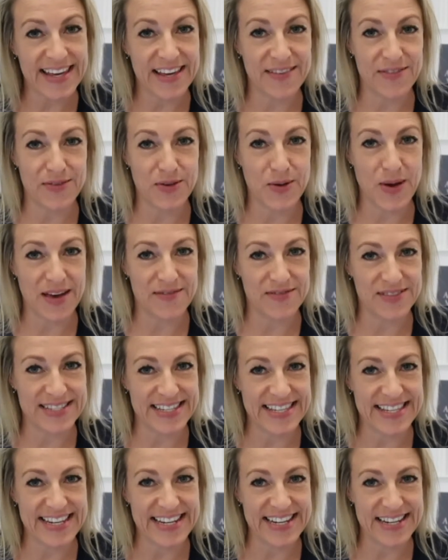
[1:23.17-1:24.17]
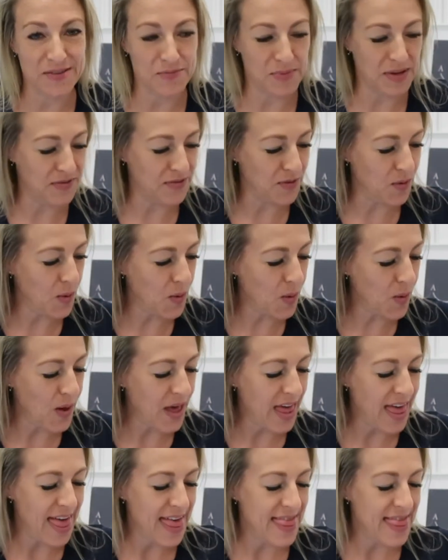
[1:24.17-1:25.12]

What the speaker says: if you haven't seen it before,